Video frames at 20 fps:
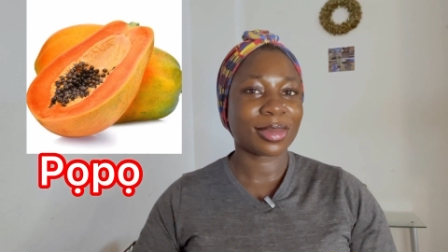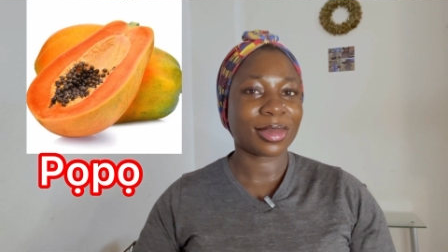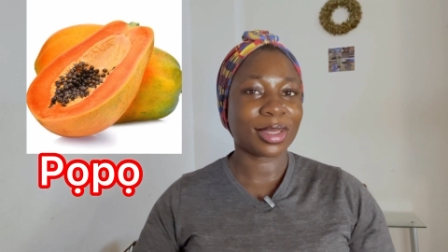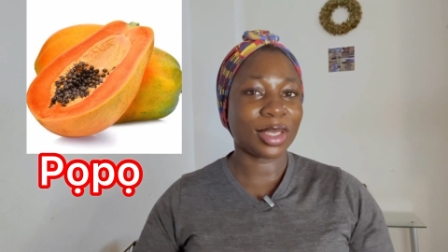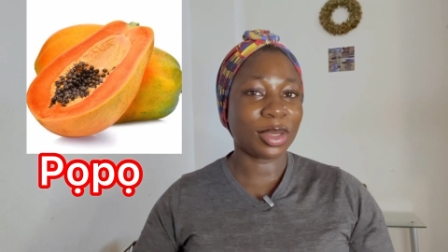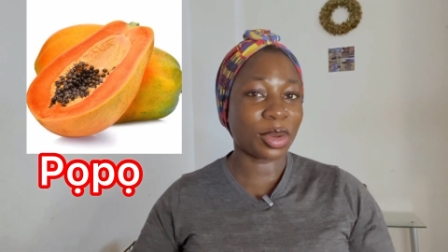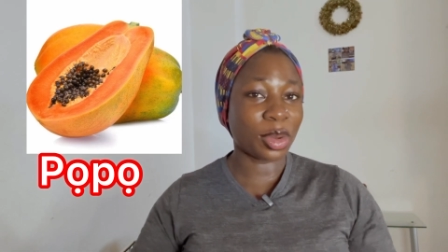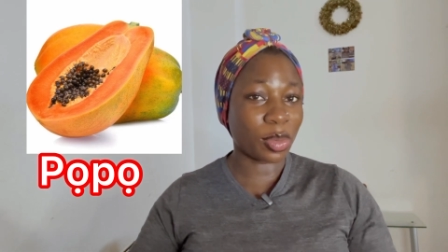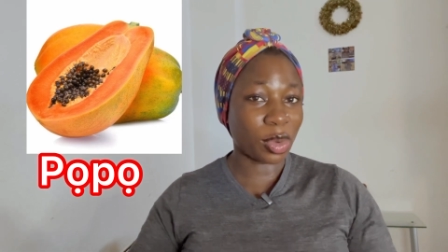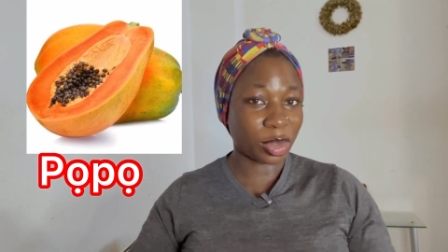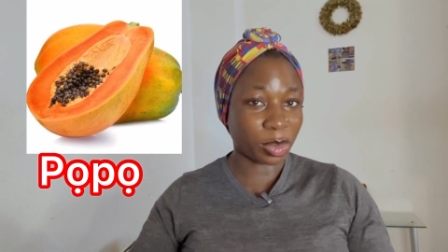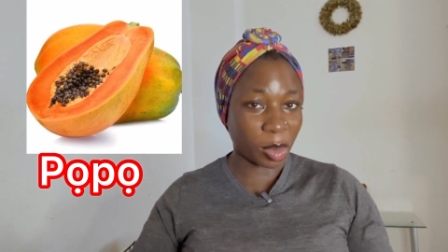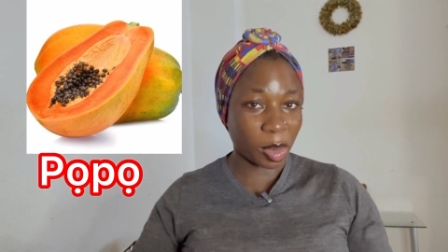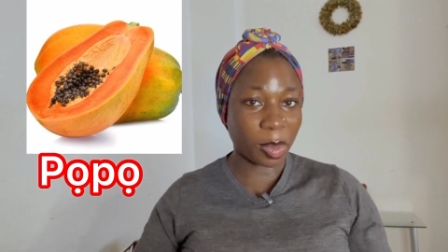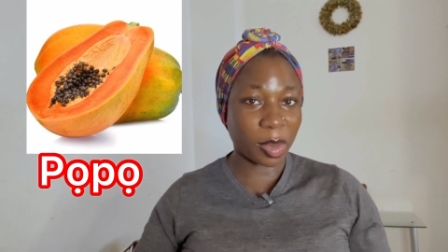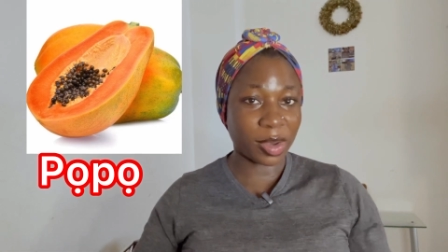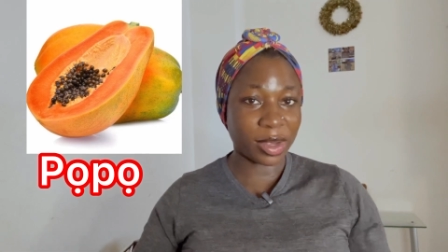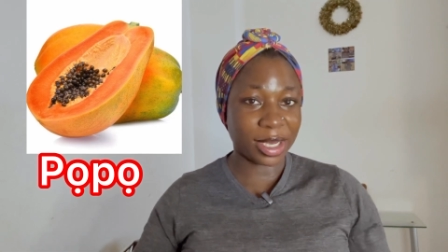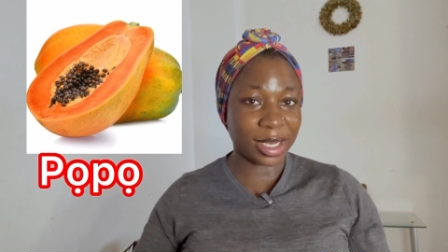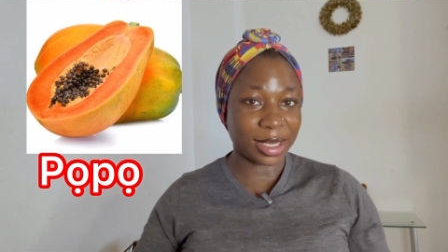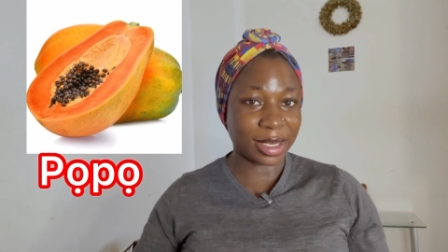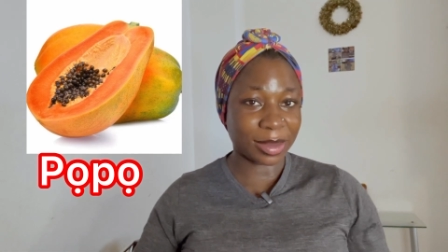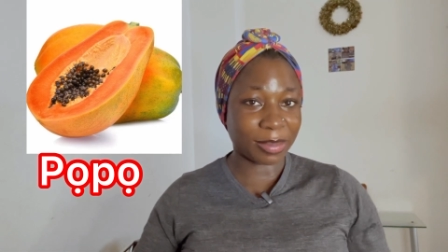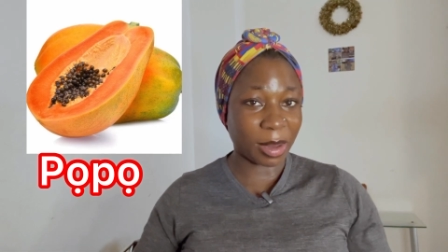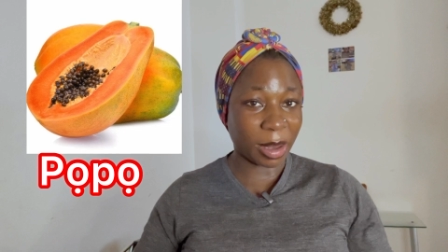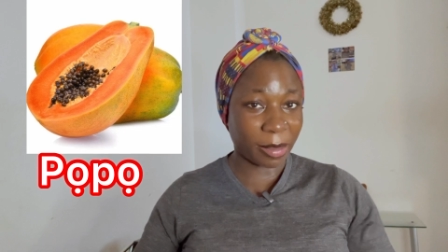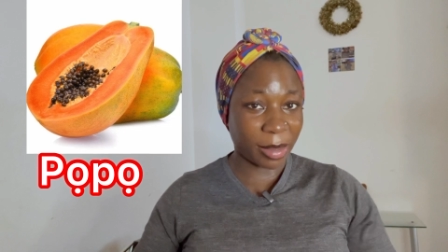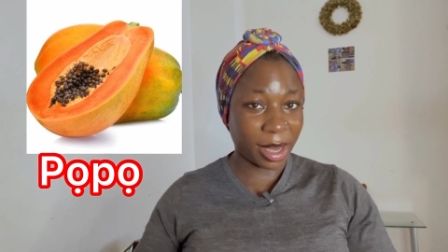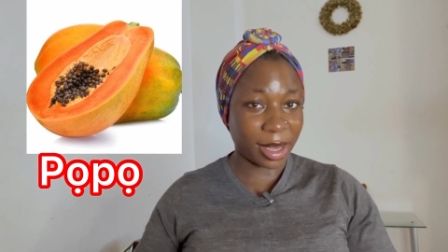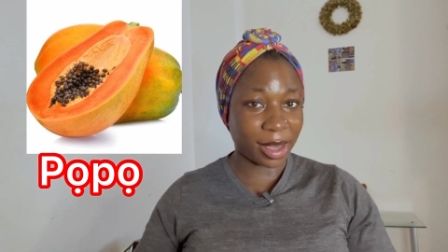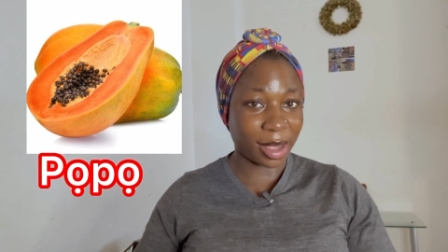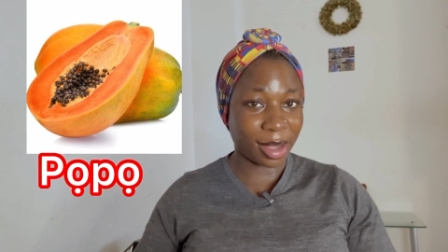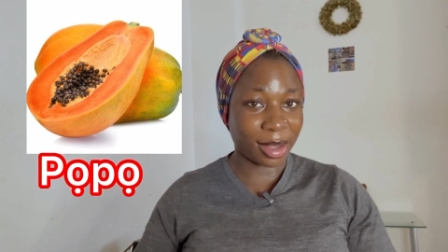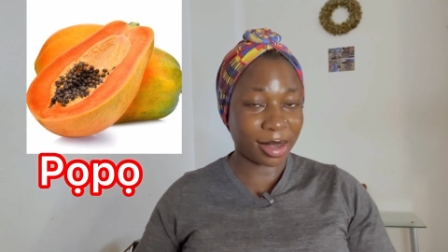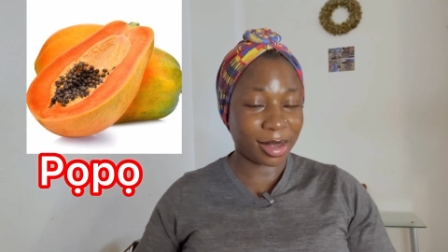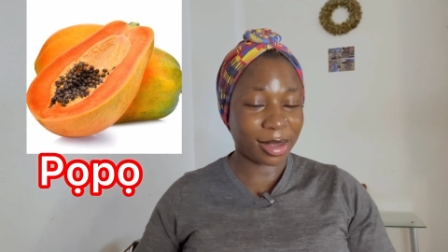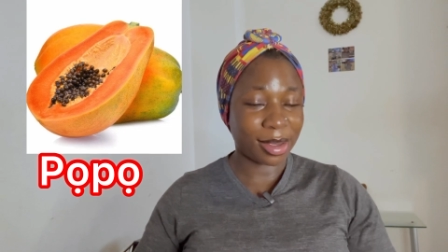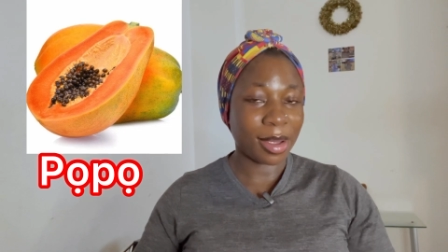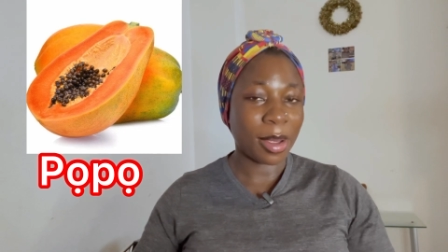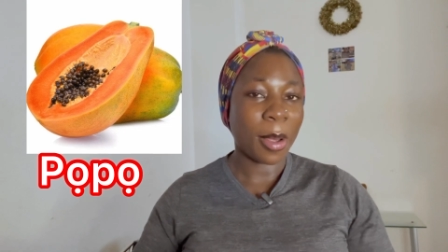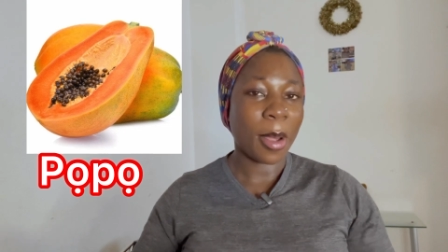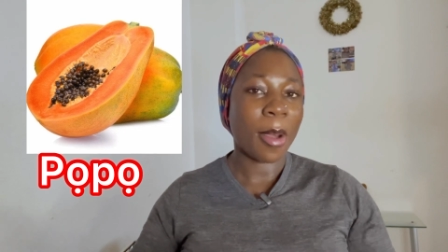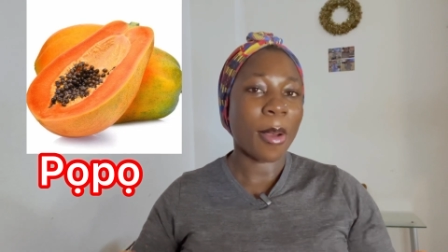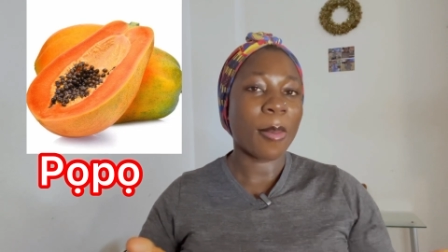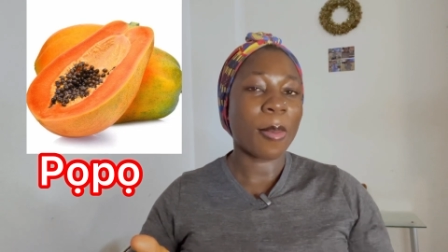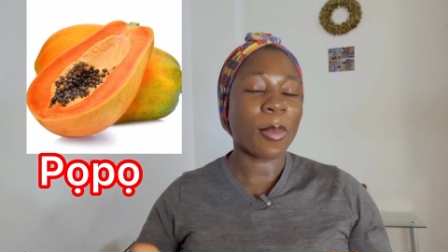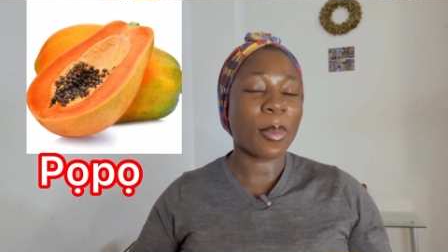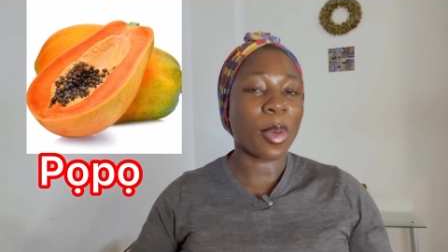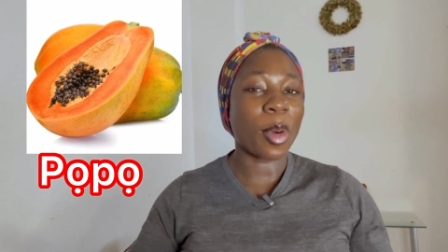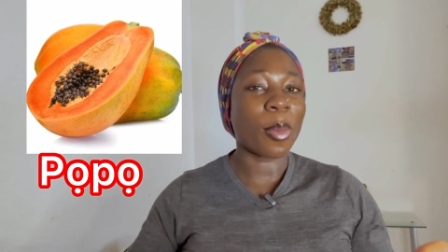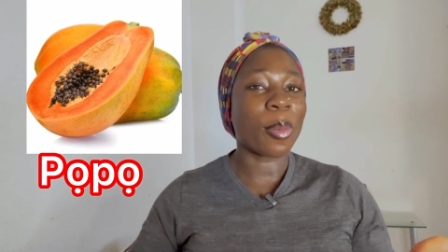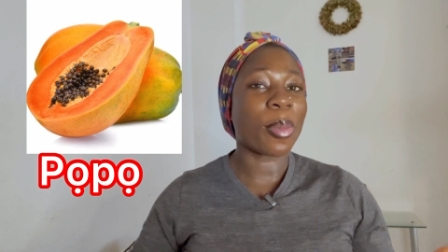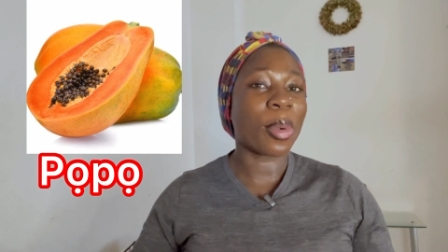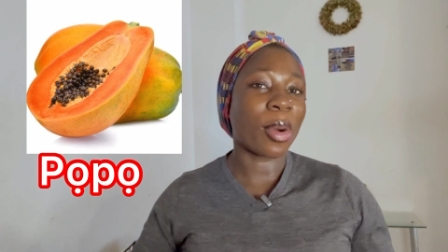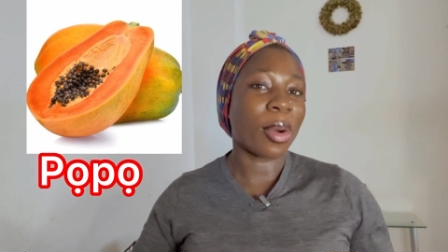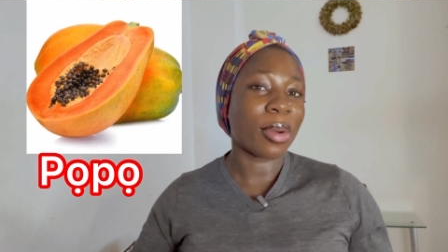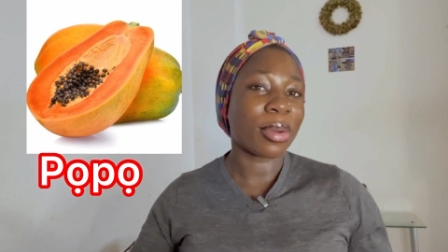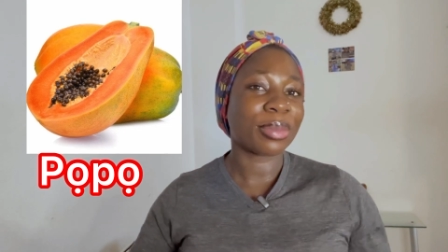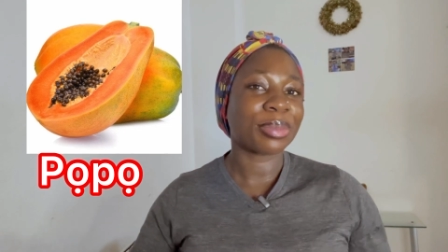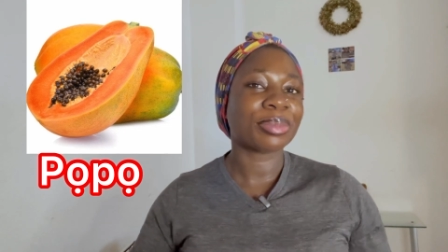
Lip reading: You know what pawpaw is? Papaya. Pawpaw.